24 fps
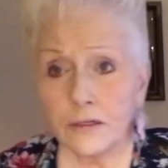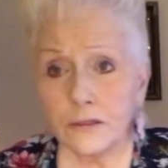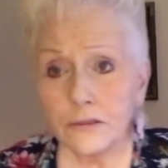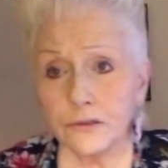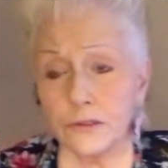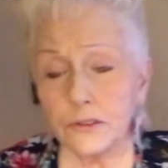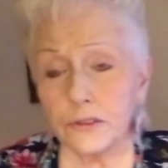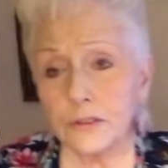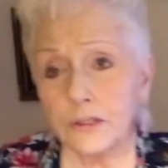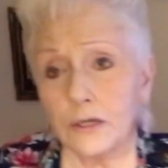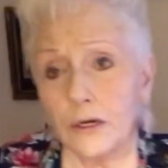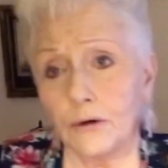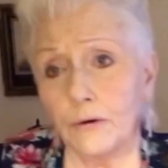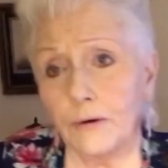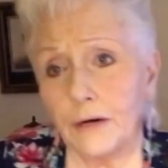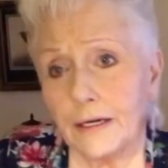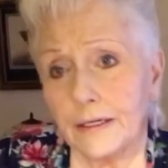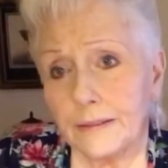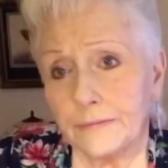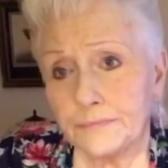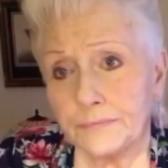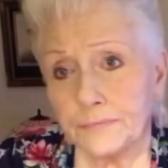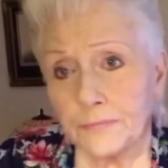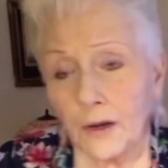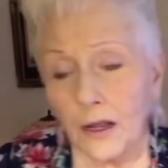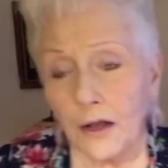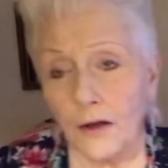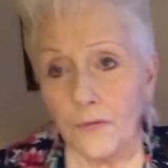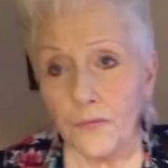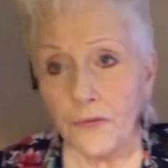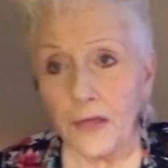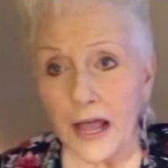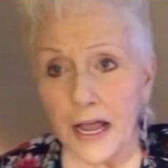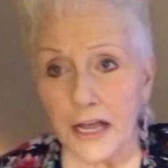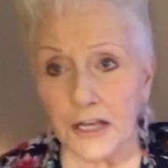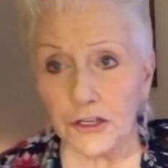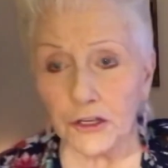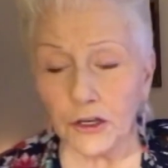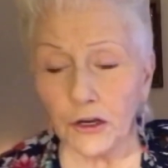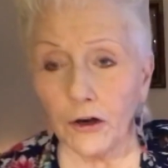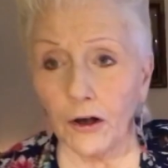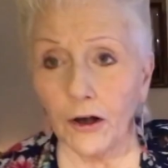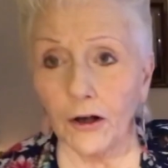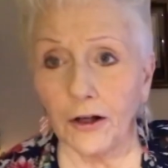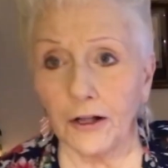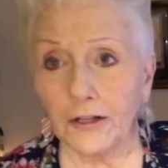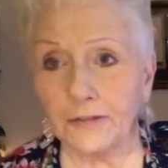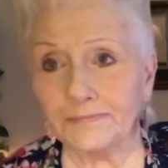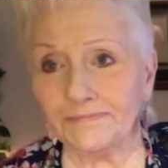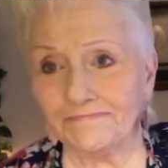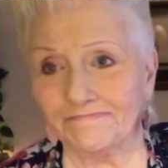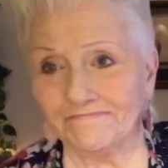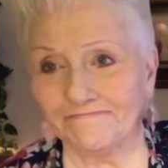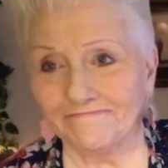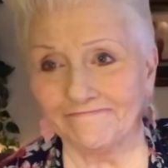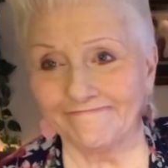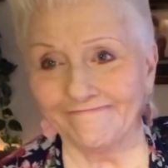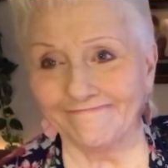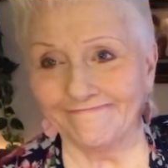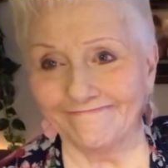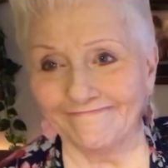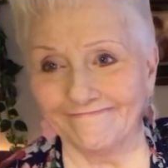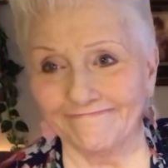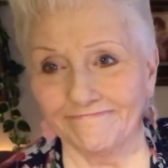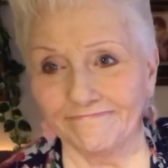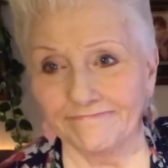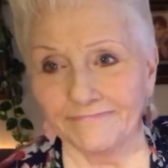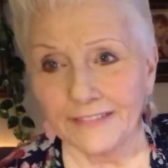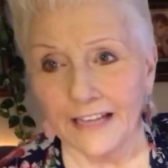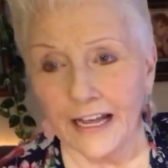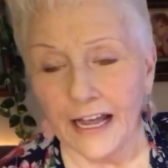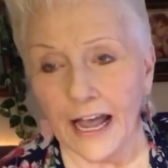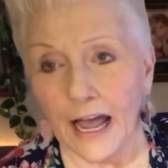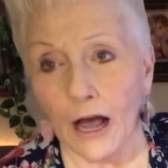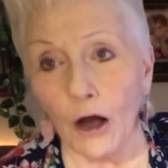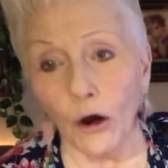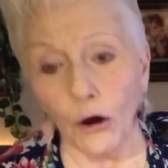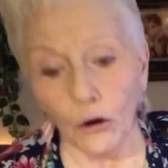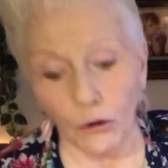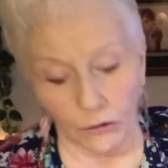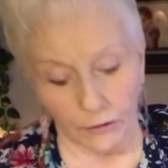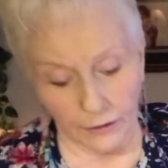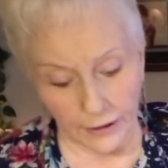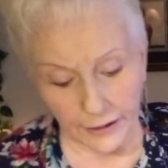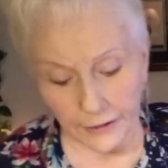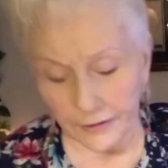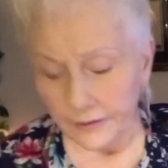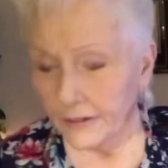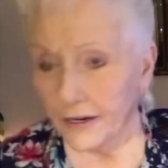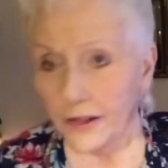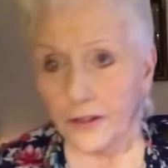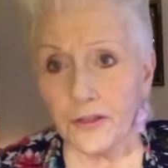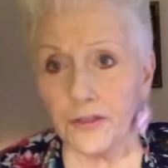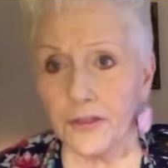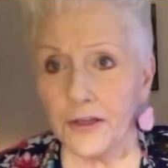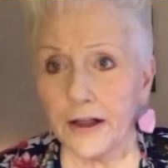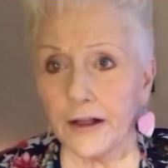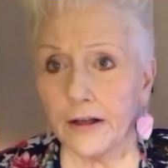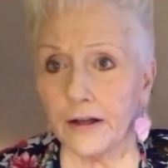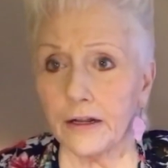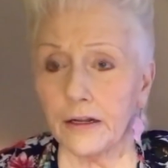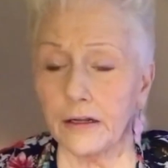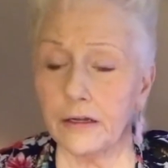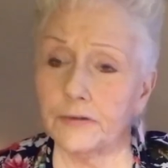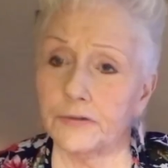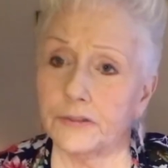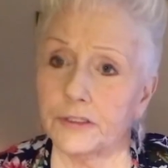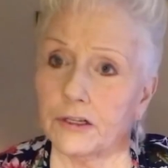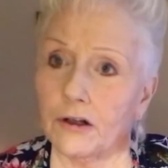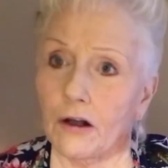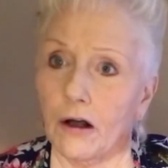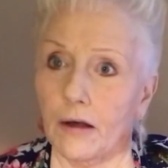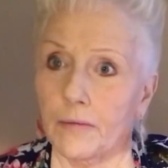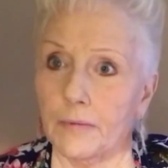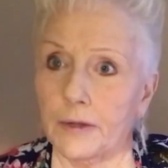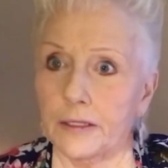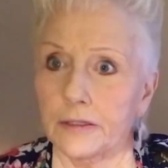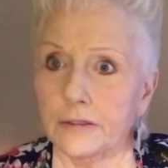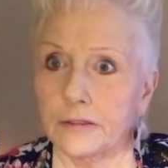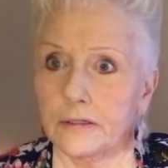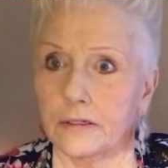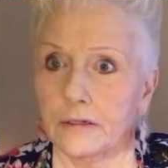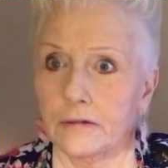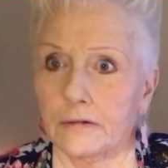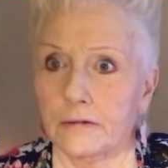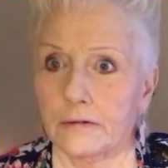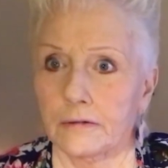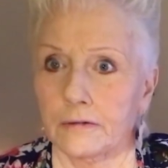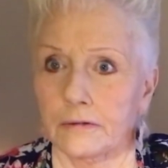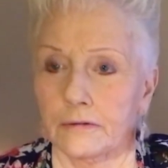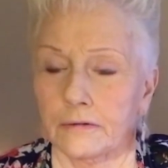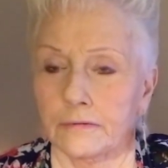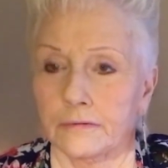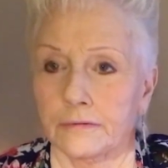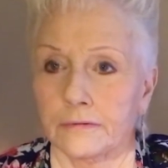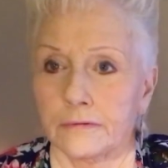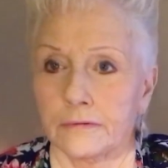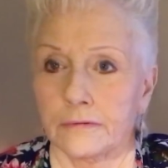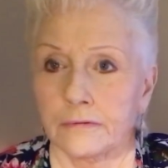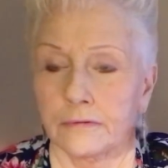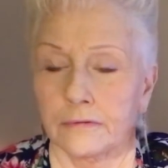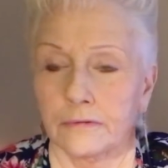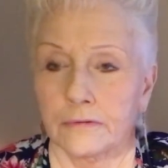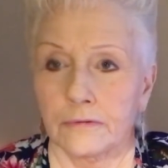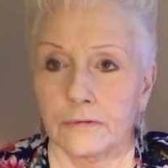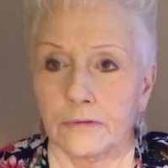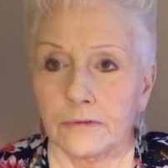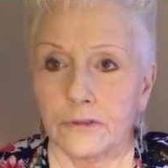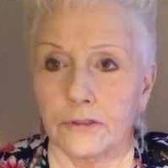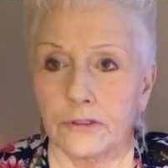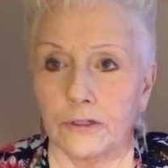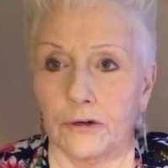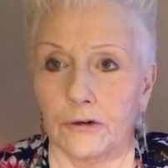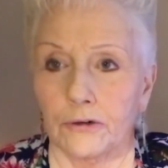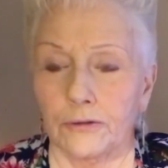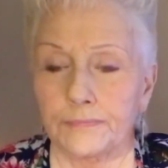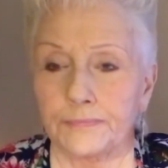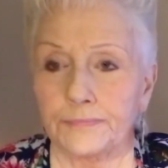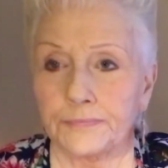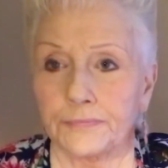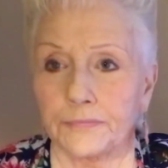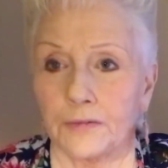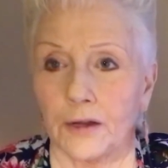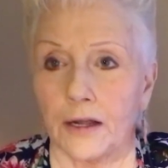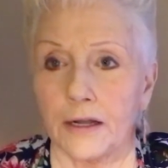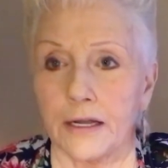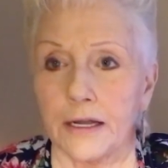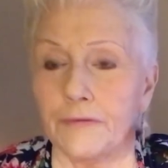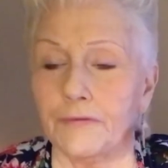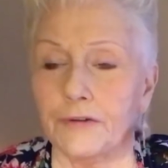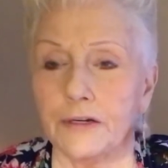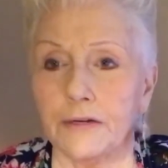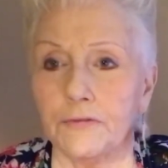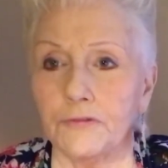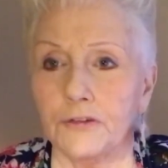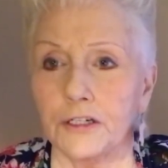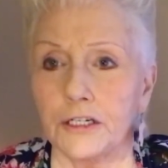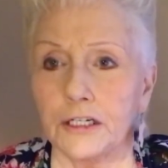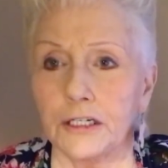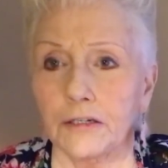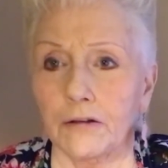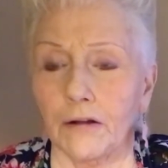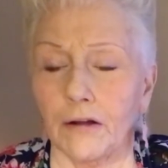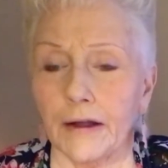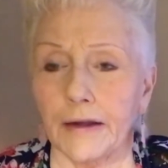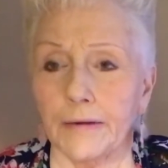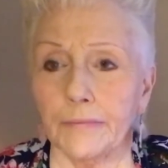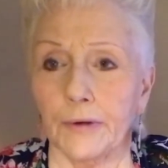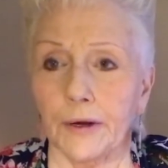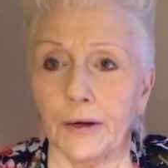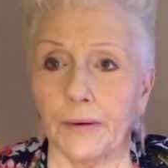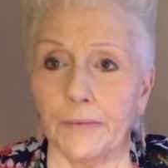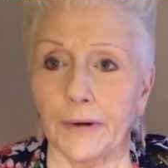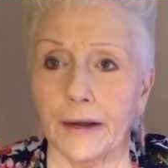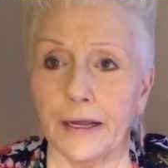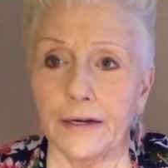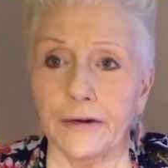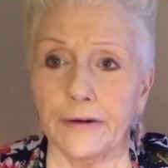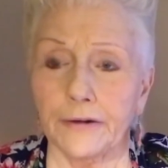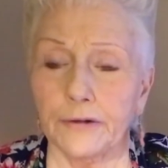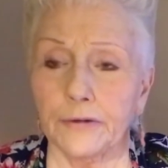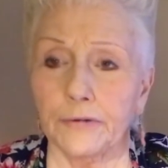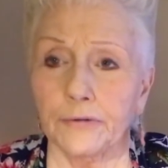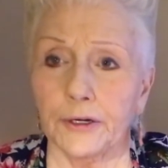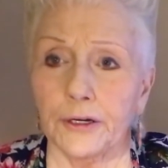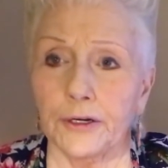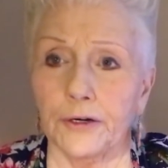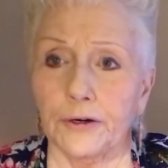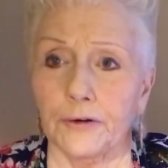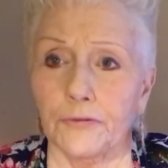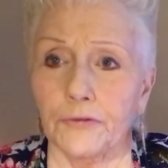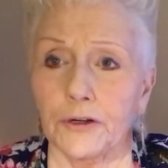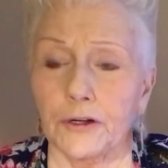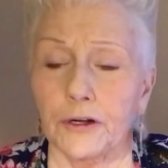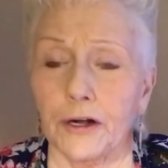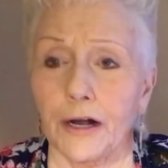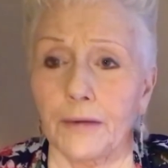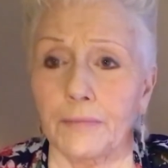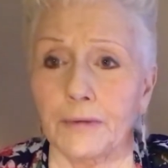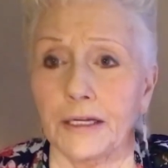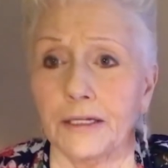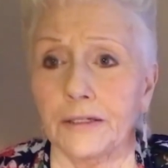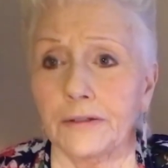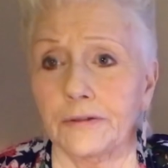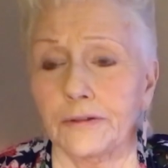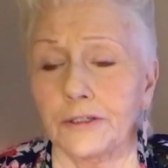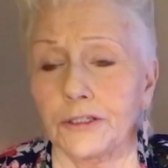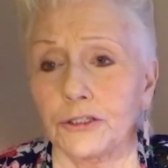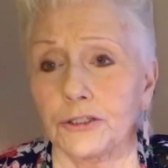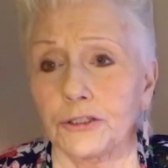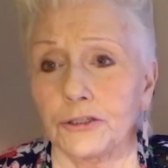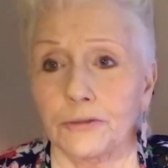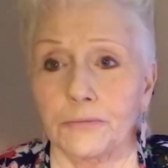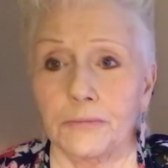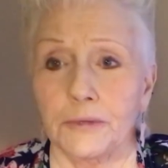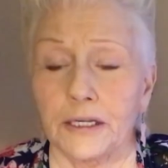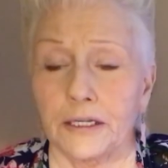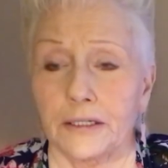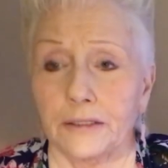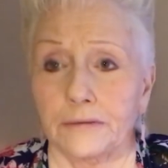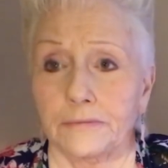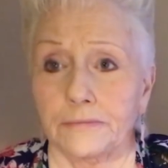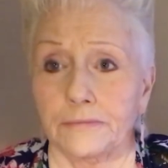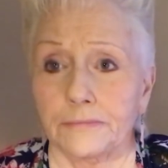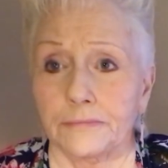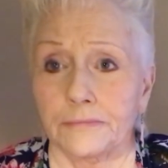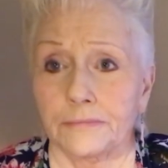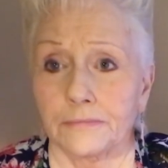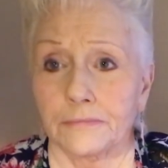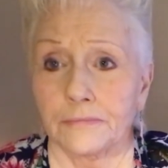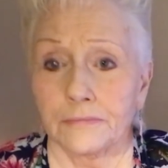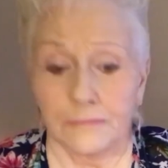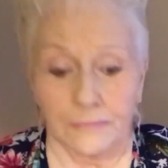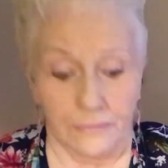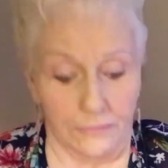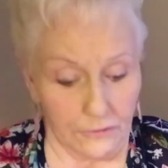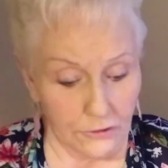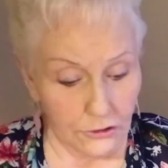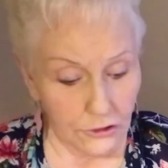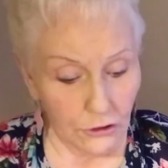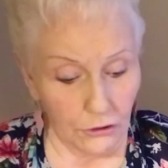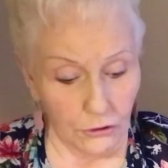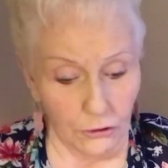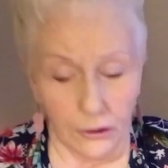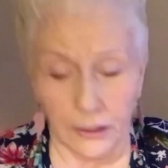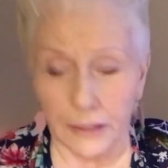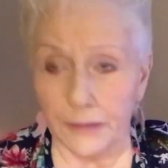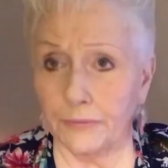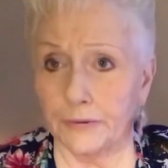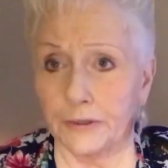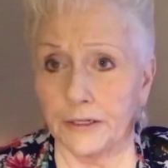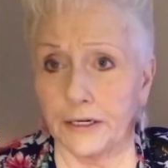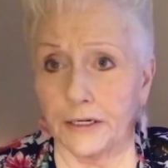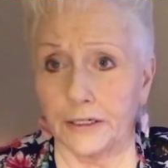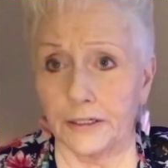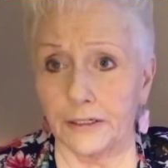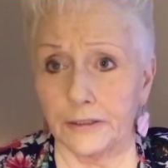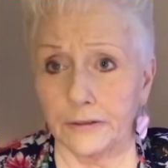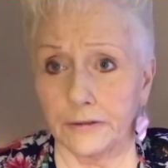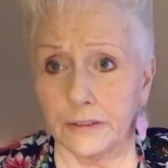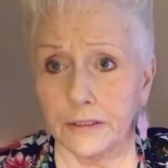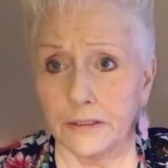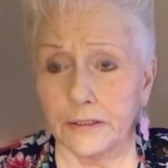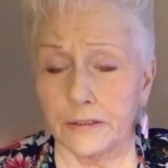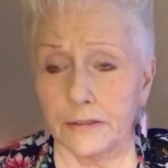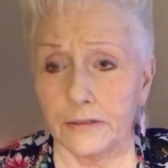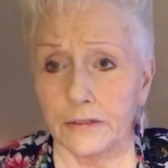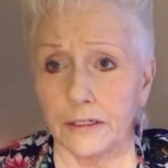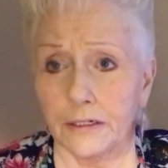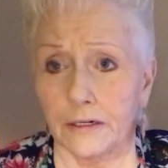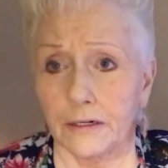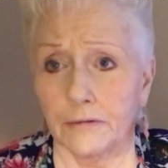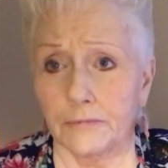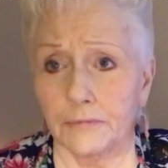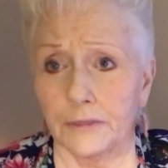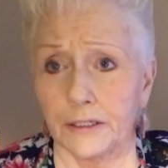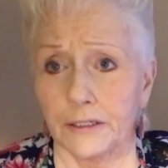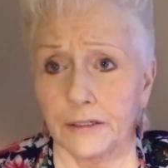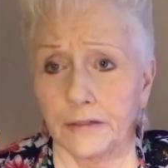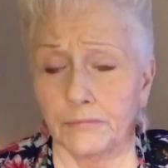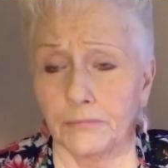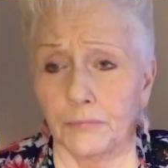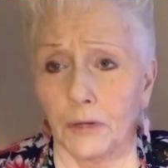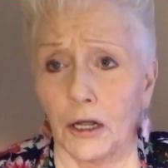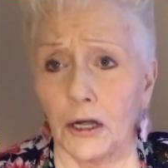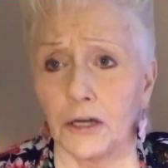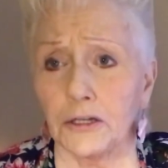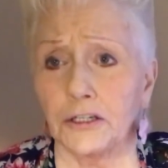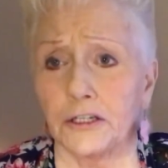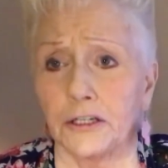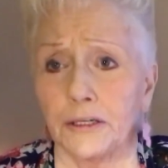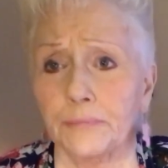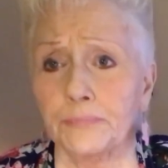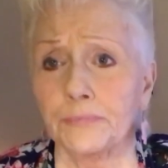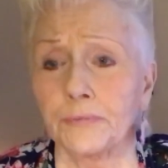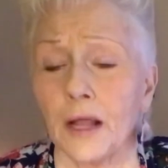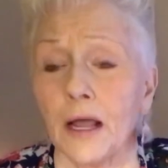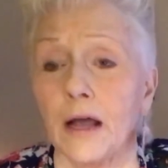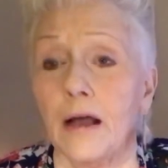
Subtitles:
So thank you all. Oh, and another thing I love is comments. So even if you didn't like my rant, I don't care if you comment unless you're being totally ridiculous, and then I'm going to block you.